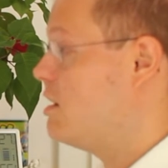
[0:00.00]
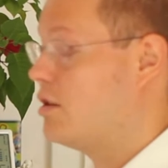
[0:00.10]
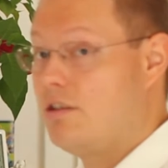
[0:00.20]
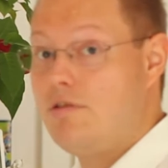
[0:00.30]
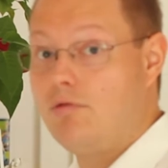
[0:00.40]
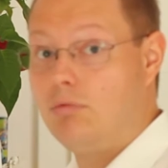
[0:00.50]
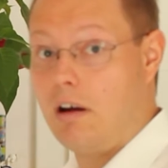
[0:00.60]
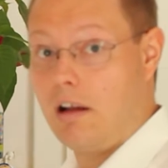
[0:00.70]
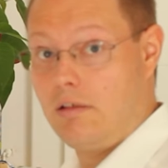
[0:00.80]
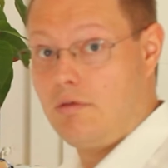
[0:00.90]
that new
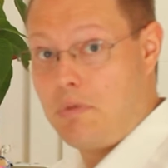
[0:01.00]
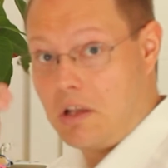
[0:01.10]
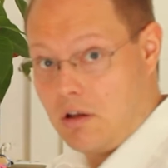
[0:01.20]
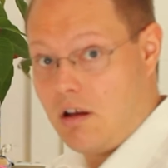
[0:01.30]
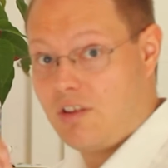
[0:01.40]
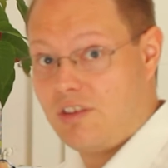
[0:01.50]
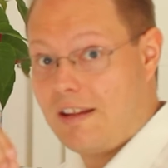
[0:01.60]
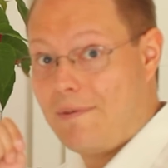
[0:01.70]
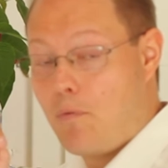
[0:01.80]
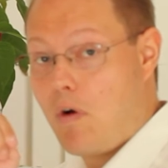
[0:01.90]
value because
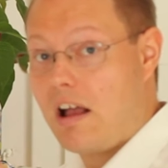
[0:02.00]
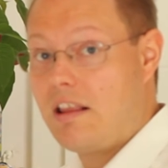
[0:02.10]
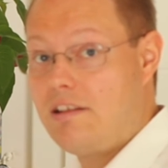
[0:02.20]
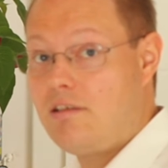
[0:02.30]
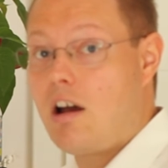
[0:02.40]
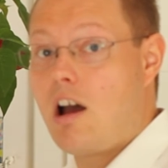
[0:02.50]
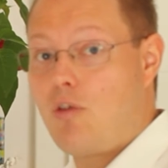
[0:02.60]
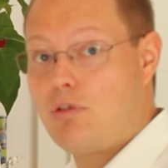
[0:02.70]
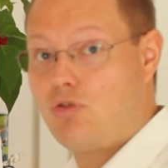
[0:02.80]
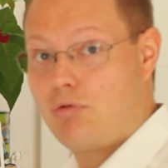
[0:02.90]
the value
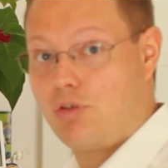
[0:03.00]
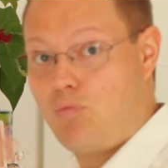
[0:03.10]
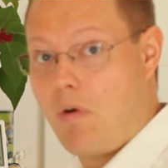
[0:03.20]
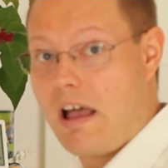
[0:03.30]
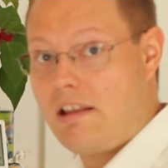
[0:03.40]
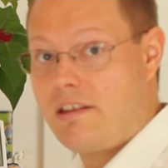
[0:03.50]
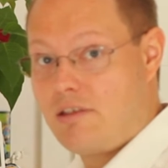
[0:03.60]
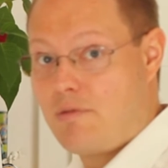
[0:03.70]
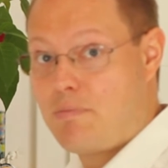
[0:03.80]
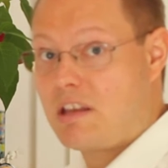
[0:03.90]
which was valid
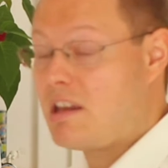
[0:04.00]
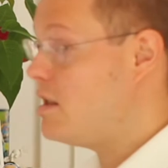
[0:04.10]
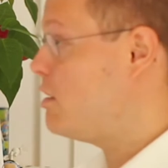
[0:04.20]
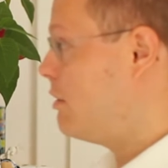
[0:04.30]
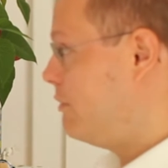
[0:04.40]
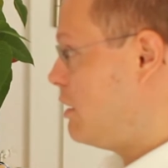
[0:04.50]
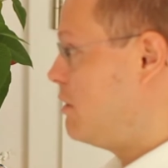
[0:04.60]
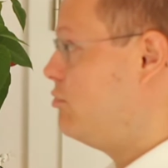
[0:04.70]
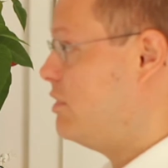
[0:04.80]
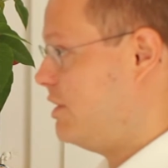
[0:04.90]
at the beginning of
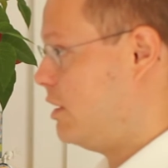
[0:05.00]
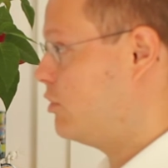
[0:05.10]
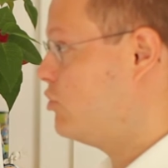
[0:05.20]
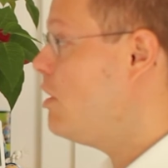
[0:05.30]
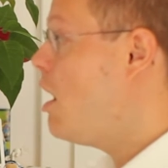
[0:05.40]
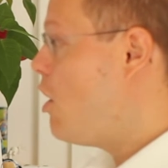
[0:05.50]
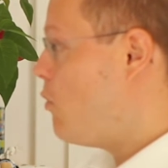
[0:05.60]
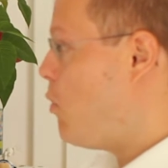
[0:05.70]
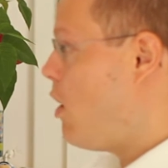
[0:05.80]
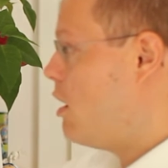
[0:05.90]
that transaction
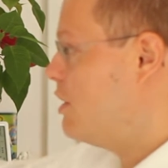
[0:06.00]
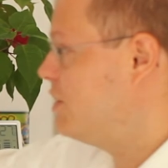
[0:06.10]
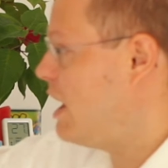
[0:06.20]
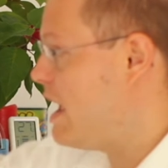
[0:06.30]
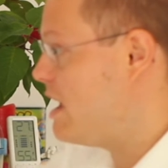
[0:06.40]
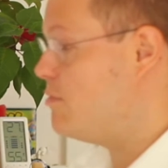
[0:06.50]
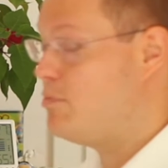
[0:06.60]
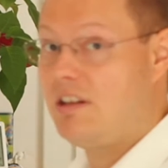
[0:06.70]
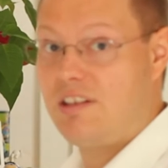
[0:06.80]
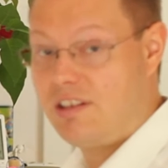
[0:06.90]
was
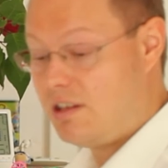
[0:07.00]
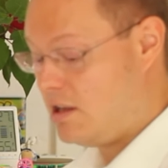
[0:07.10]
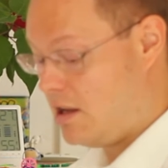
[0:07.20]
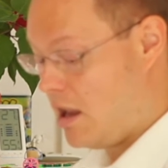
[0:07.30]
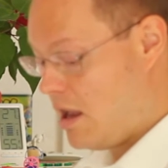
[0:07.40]
ABC.